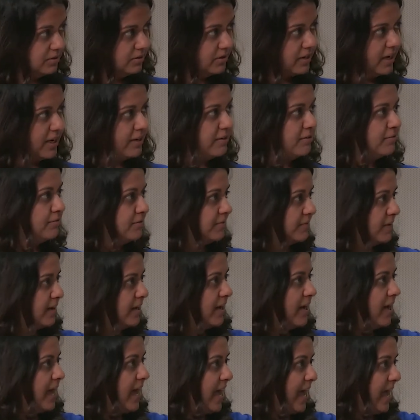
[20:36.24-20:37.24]
kind of
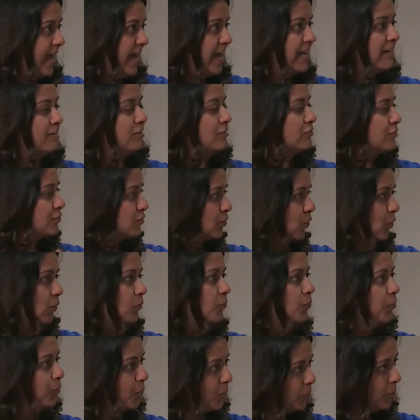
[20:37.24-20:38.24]
end to
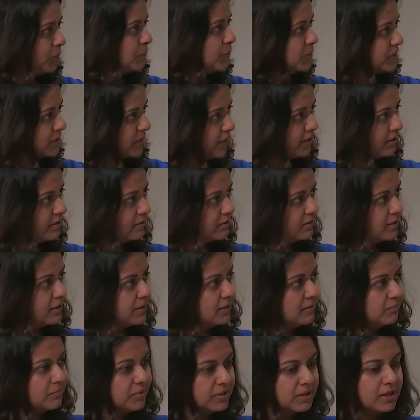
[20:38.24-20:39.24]
solve problems kind of
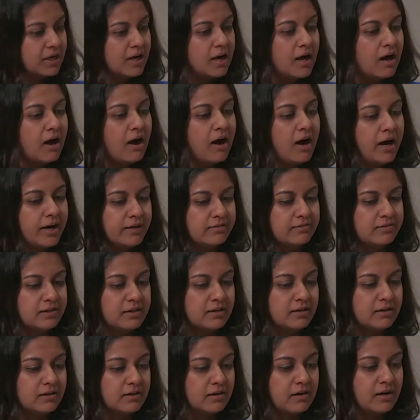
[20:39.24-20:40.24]
thing. But I
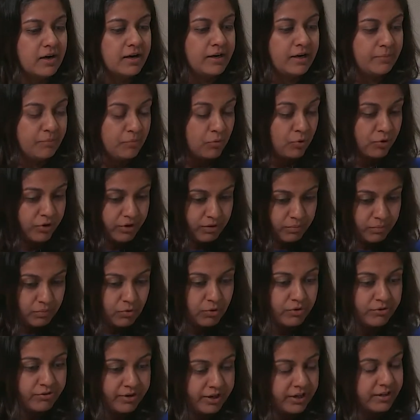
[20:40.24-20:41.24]
think a
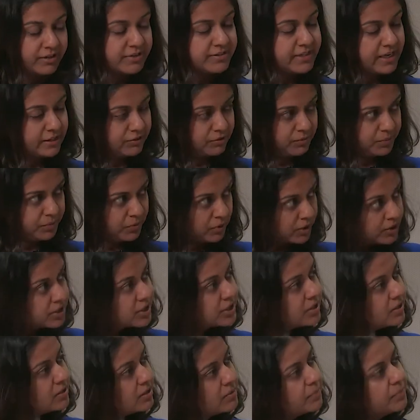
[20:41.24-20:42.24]
more rigorous
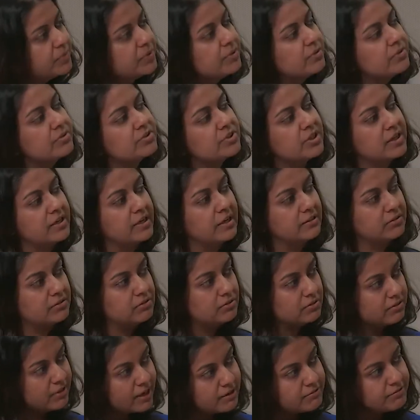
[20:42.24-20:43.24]
anthropological approach, an
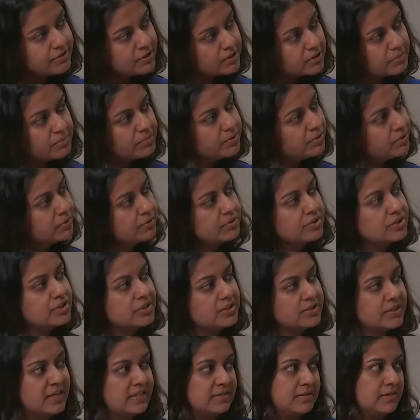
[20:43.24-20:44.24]
ethnographic approach
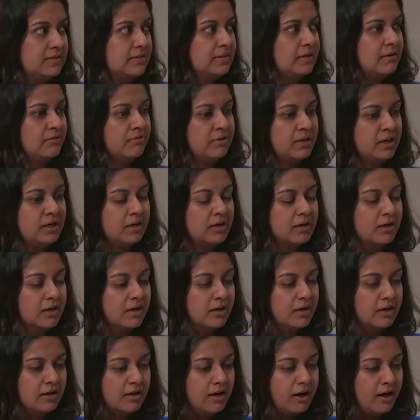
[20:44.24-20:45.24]
is necessary.
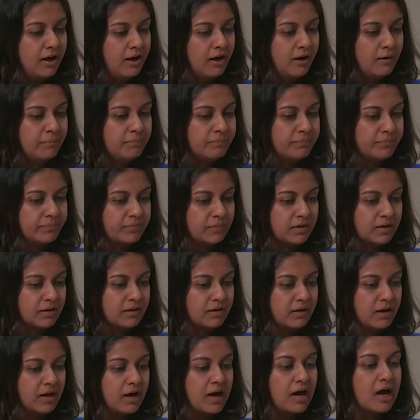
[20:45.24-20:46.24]

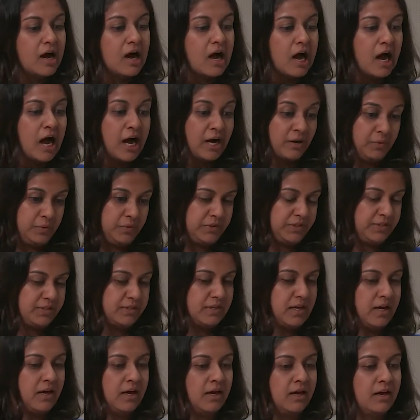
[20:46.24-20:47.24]
I would
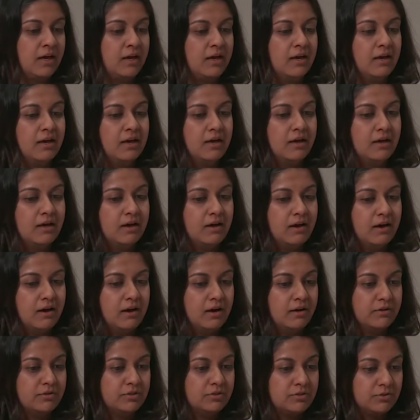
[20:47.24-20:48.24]
say,
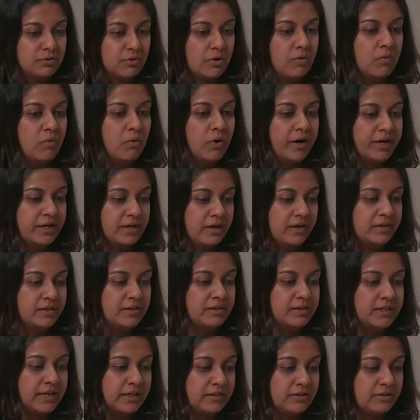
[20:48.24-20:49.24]
to avoid
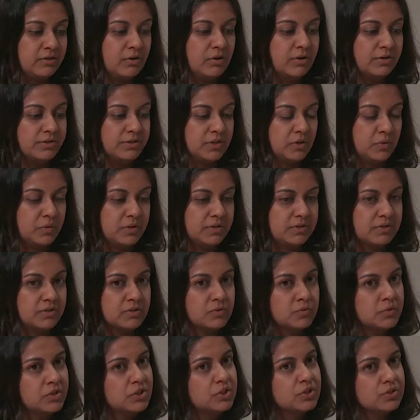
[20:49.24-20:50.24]
unintended
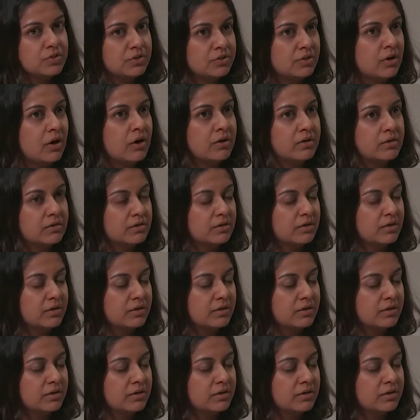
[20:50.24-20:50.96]
consequences, we should not